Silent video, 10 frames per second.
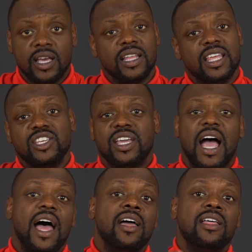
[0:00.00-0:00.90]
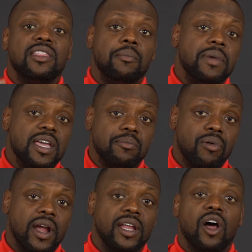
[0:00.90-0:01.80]
And then you got the
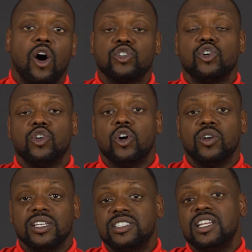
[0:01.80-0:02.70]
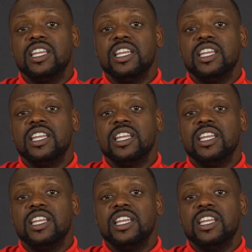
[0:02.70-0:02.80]
midbrain, also known as the